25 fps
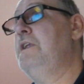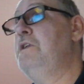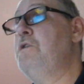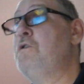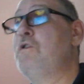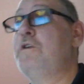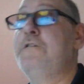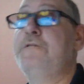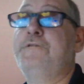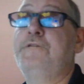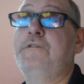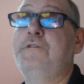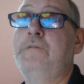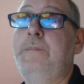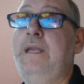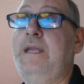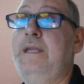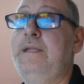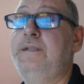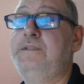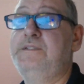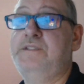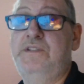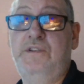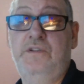order for
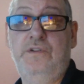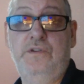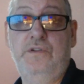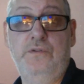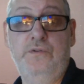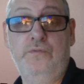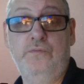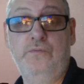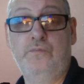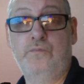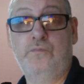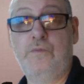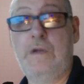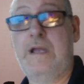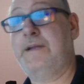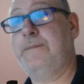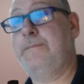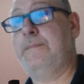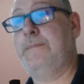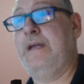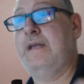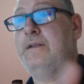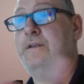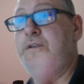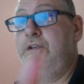me to
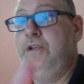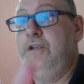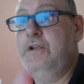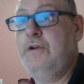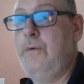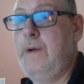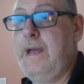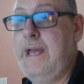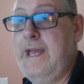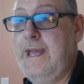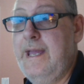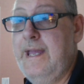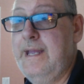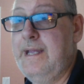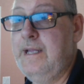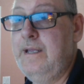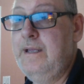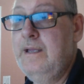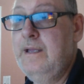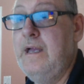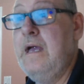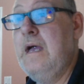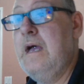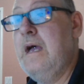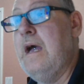recommend Newegg,
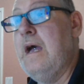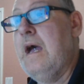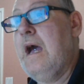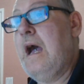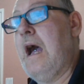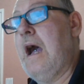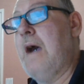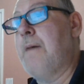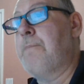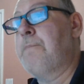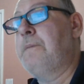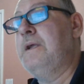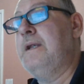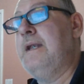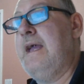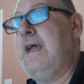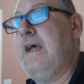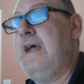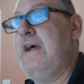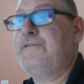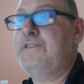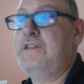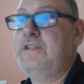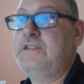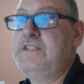I'm gonna
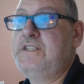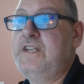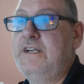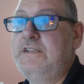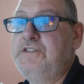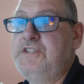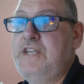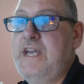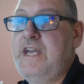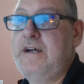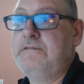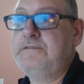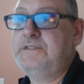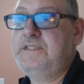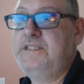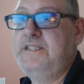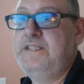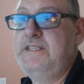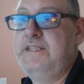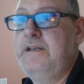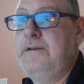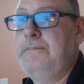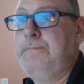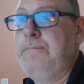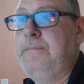have to touch out to
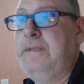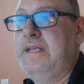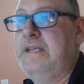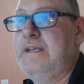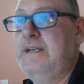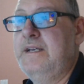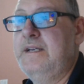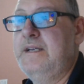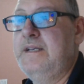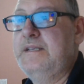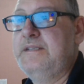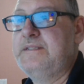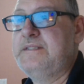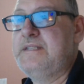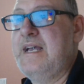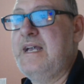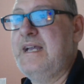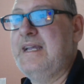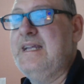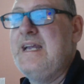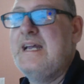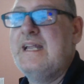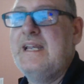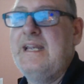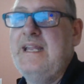them, because I
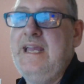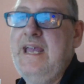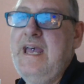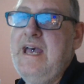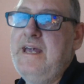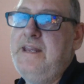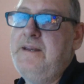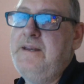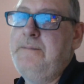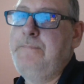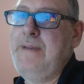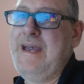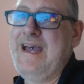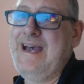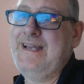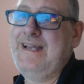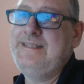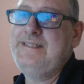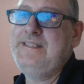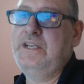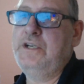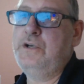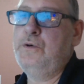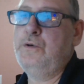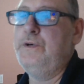kind of had a
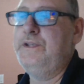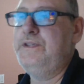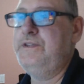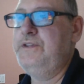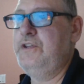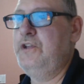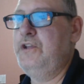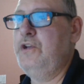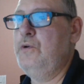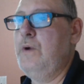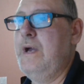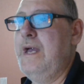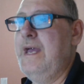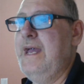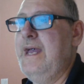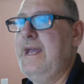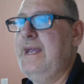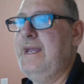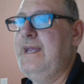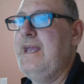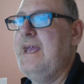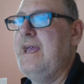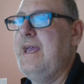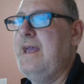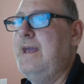bad deal with
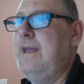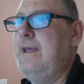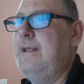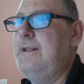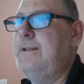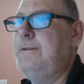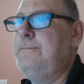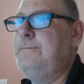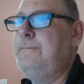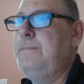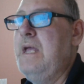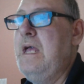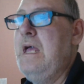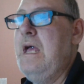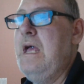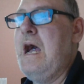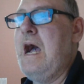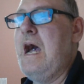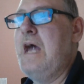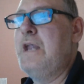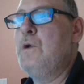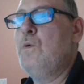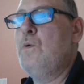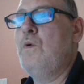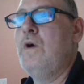Newegg, and
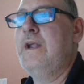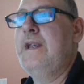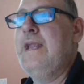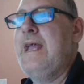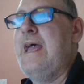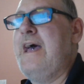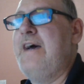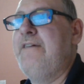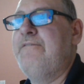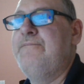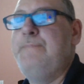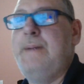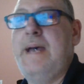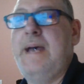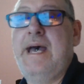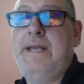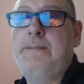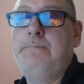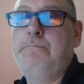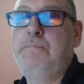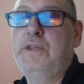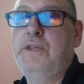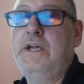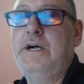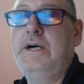I don't want to have
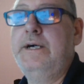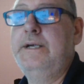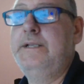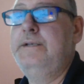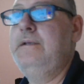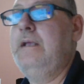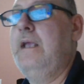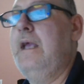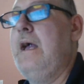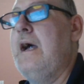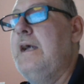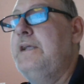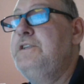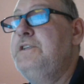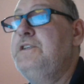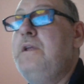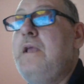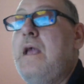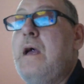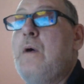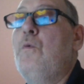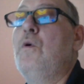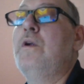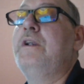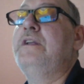bad blood.
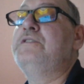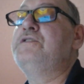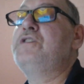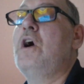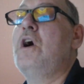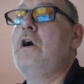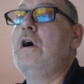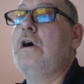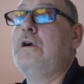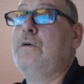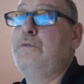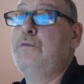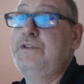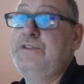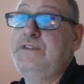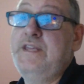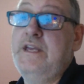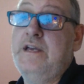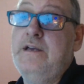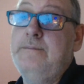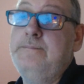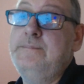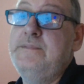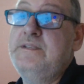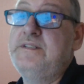I want to talk with
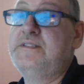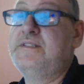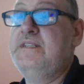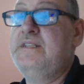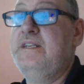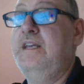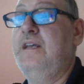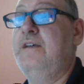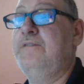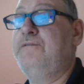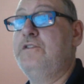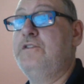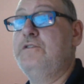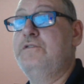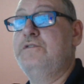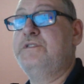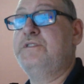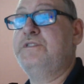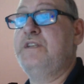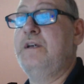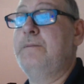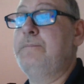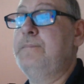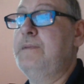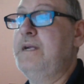them to see if there's
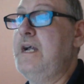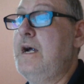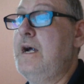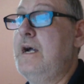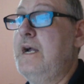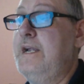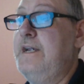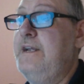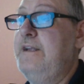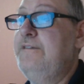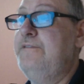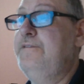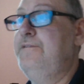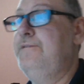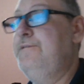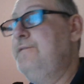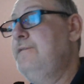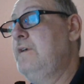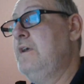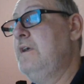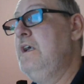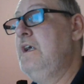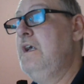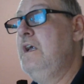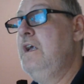some kind of,
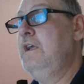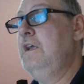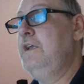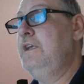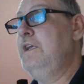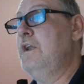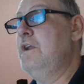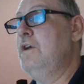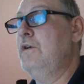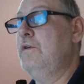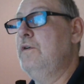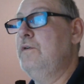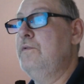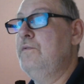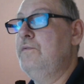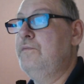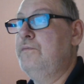you know,